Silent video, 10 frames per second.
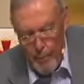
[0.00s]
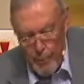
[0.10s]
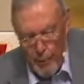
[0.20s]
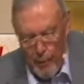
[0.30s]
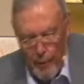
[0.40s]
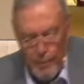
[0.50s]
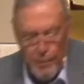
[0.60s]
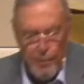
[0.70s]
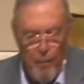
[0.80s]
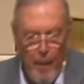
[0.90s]

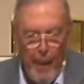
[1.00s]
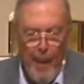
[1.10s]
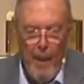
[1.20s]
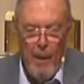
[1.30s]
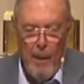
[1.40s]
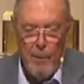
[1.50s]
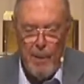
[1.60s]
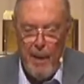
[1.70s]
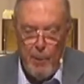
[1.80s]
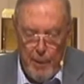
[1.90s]
Church
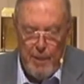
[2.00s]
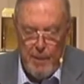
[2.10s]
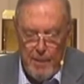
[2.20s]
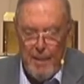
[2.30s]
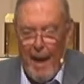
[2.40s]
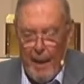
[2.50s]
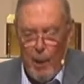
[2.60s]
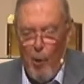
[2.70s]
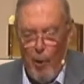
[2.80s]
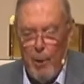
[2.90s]
say Jesus died
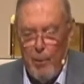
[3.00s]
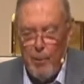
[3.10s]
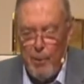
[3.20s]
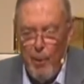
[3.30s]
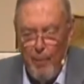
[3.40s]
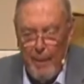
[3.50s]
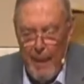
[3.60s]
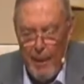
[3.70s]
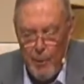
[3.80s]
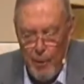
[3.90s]
according to his human
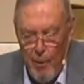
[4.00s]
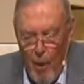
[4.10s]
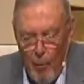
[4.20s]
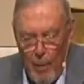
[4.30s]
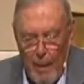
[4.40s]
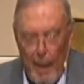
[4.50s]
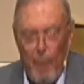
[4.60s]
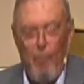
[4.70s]
nature only.